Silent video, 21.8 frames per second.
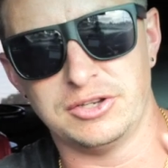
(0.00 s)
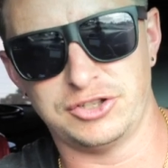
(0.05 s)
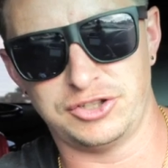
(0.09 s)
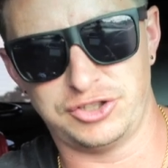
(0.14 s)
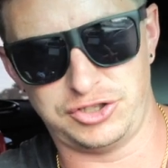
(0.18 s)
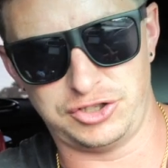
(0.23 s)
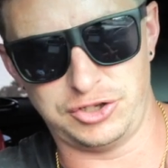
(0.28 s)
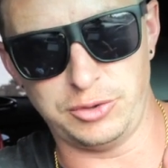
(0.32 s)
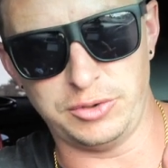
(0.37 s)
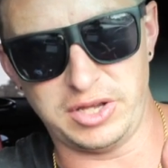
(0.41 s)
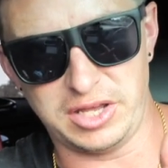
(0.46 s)

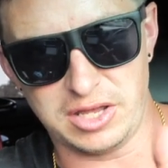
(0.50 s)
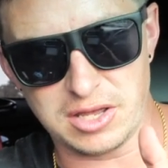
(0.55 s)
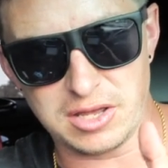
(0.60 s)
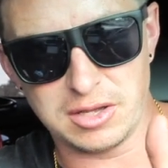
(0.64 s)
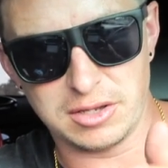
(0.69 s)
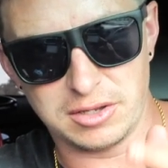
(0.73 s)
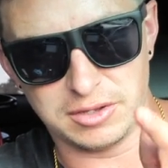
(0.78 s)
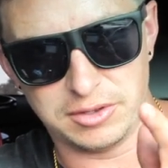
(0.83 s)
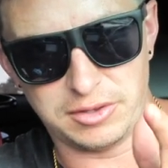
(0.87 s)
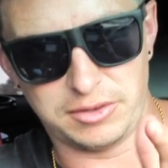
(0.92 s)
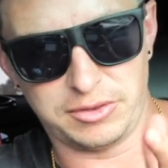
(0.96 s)

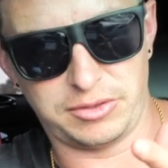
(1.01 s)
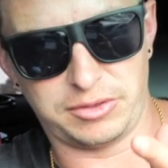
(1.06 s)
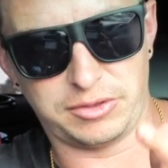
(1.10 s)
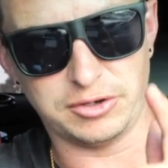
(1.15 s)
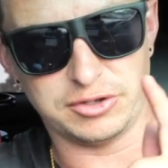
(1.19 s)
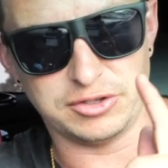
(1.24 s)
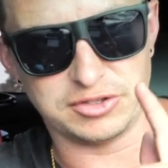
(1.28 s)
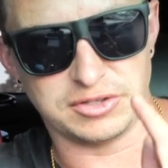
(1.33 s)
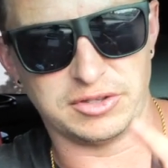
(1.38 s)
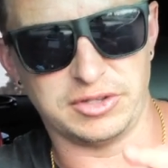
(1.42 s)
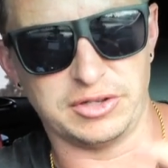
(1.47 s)
shooting.
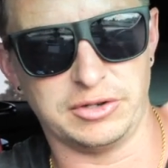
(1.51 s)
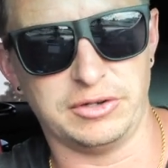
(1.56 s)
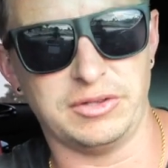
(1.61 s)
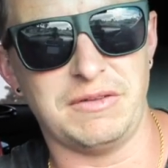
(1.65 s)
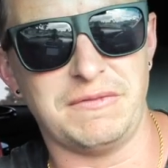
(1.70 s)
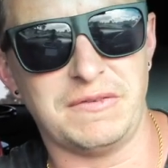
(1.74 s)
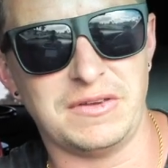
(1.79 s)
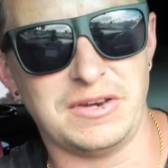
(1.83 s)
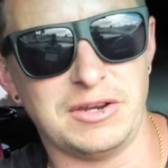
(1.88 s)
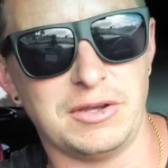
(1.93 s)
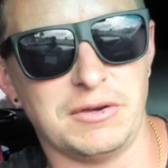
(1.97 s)
There's
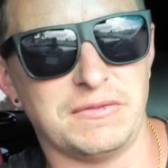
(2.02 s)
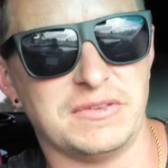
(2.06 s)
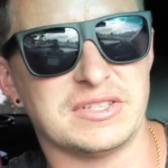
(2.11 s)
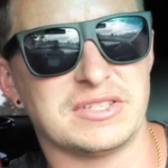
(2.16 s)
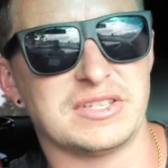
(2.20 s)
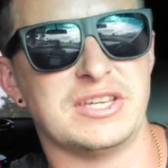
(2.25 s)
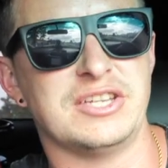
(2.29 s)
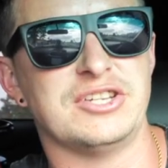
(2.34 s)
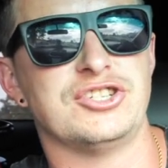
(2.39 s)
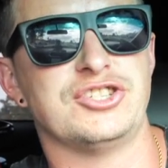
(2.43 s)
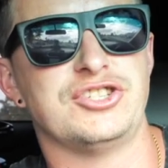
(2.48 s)
literally video of
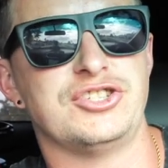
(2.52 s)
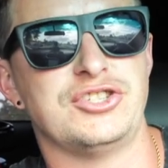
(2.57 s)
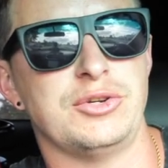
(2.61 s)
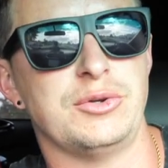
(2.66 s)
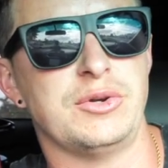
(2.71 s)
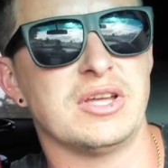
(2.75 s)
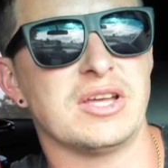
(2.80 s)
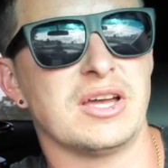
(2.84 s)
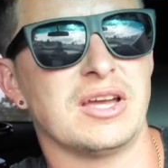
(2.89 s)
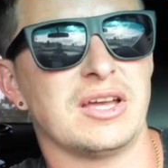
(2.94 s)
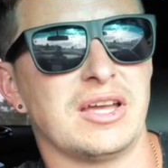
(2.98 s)
this kid
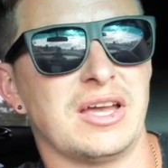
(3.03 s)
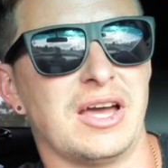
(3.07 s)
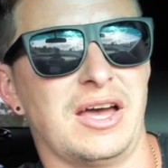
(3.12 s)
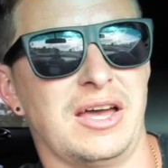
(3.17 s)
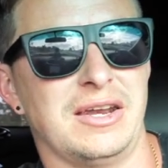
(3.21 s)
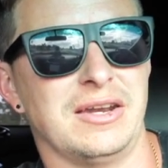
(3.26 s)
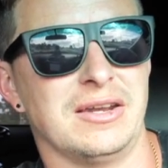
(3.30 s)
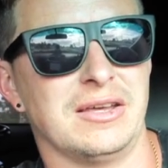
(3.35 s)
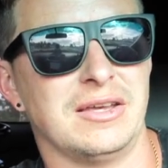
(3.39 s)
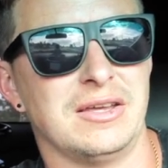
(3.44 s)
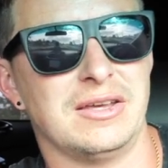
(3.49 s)
shooting a
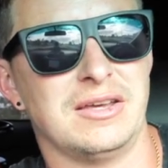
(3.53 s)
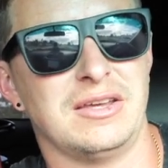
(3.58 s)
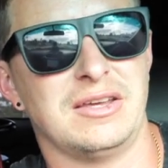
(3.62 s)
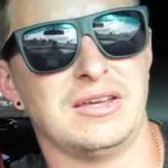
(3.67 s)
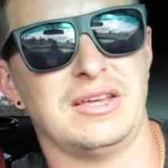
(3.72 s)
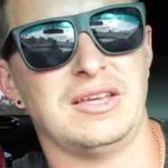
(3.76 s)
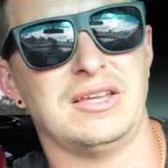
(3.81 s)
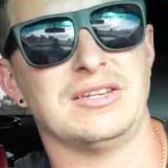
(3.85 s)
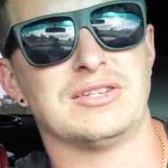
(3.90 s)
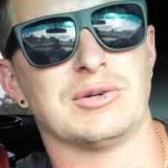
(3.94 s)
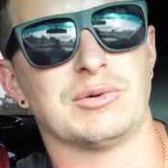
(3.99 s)

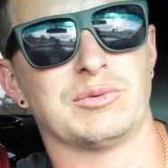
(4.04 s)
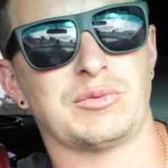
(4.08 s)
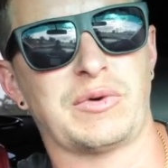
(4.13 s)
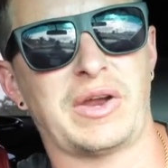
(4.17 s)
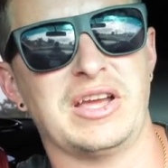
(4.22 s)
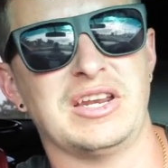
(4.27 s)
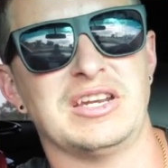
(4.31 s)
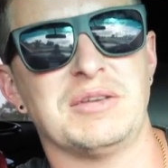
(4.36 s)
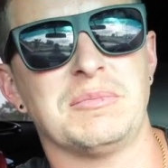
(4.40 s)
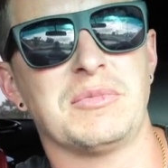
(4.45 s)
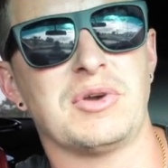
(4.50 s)
gun into
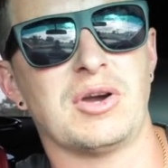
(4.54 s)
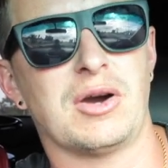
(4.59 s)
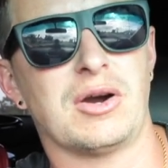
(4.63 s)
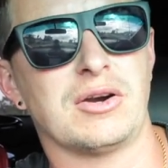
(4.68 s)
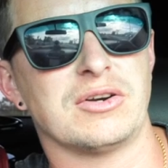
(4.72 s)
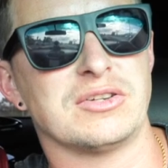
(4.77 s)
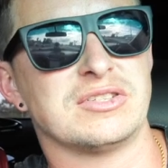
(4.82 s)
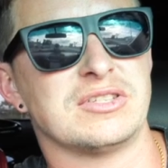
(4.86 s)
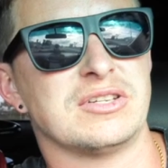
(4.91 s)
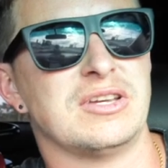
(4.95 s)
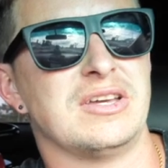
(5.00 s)
random
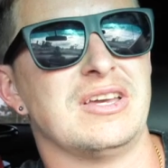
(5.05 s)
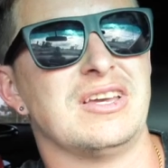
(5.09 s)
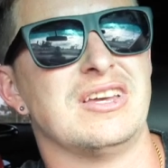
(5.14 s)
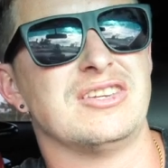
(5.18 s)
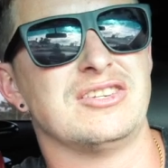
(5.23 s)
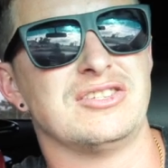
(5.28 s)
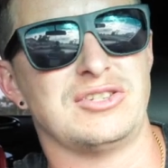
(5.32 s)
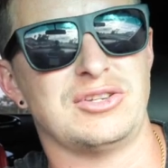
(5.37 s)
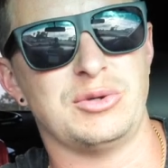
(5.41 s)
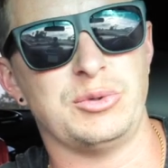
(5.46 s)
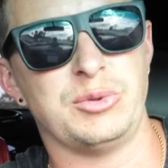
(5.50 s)
cars,
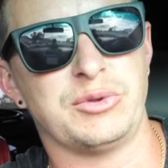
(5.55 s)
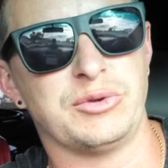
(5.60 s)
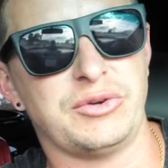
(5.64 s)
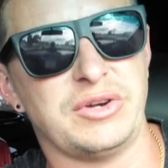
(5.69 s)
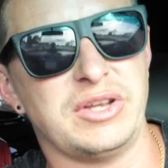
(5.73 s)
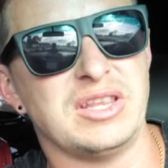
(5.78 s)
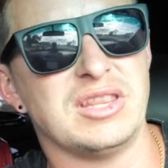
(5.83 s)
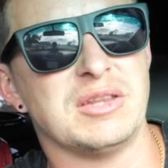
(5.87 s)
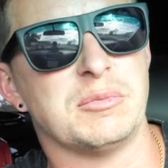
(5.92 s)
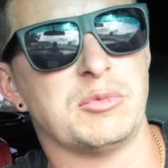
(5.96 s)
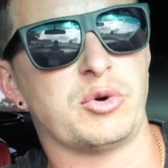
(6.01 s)

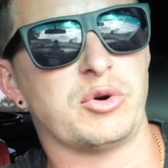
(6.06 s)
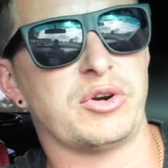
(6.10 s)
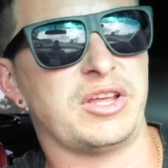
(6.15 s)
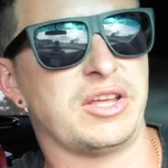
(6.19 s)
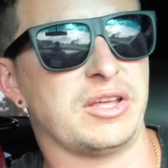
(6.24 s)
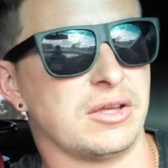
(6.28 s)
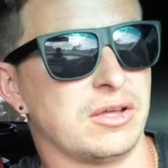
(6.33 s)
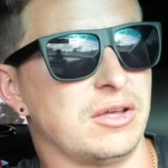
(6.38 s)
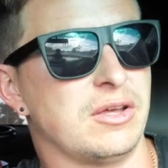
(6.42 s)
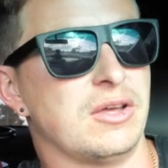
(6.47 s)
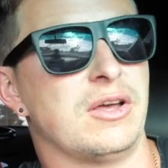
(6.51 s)
2:30 in the
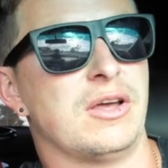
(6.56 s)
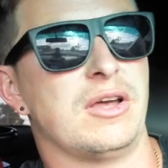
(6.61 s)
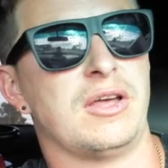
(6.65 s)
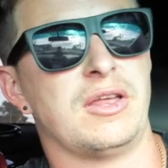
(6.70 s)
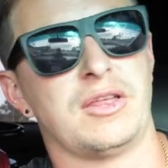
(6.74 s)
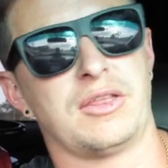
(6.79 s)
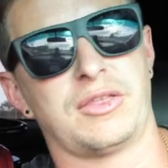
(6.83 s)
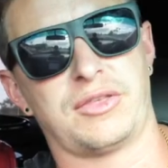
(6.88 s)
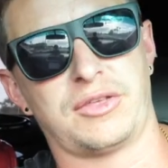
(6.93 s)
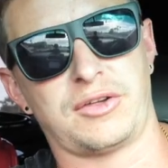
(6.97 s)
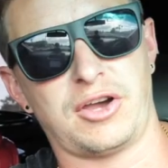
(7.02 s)

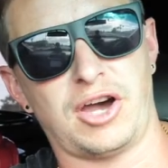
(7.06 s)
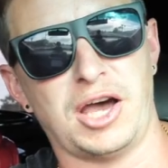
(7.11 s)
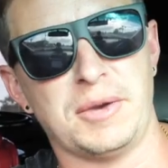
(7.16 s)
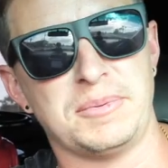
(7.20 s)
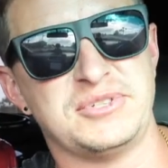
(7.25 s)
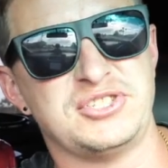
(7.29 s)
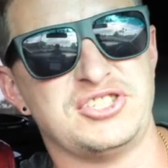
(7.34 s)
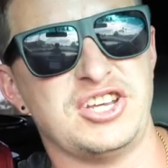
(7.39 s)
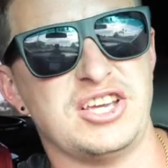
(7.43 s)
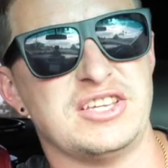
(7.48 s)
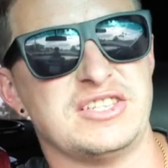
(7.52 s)
morning. The
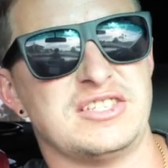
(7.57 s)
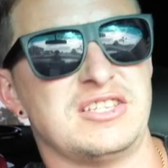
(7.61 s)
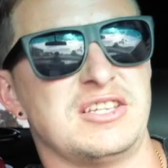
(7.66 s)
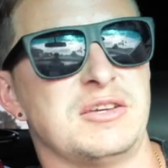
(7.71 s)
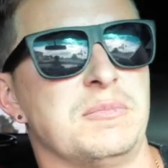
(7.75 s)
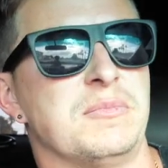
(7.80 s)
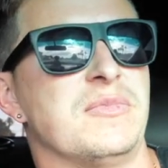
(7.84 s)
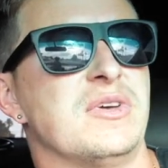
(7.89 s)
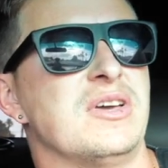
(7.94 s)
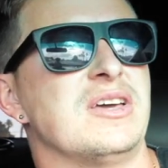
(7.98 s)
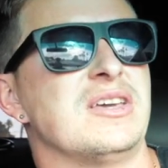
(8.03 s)
cops chase
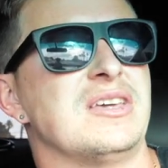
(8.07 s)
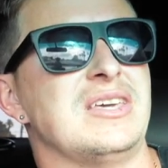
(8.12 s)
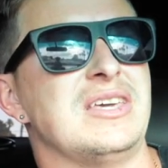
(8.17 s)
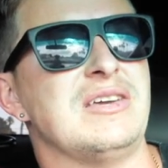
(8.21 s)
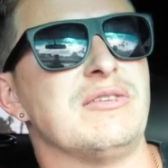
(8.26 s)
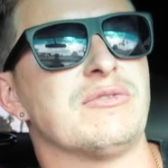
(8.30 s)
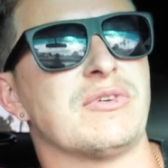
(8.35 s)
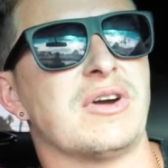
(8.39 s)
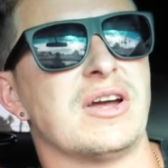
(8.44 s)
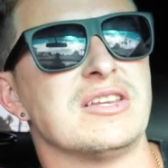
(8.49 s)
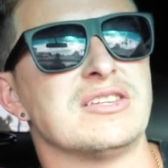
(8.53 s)
him.
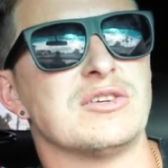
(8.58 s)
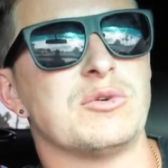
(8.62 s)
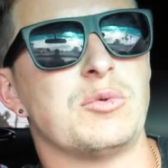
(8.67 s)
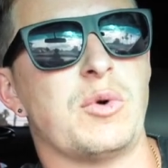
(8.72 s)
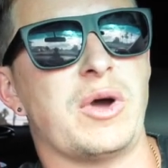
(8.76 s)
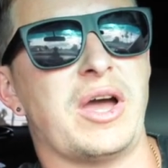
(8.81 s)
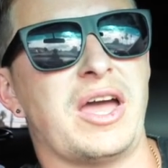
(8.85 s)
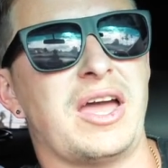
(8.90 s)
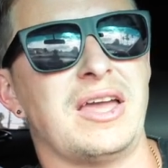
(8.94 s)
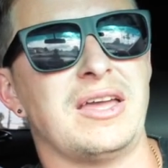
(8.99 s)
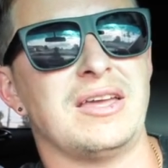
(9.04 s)
He runs
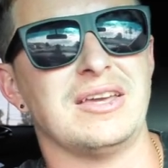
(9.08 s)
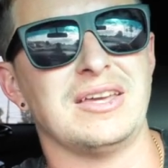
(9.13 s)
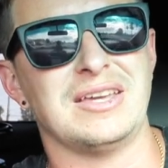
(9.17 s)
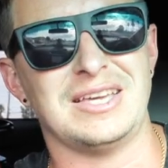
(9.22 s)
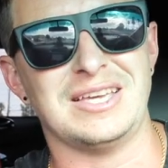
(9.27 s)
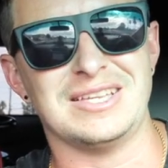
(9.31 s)
away.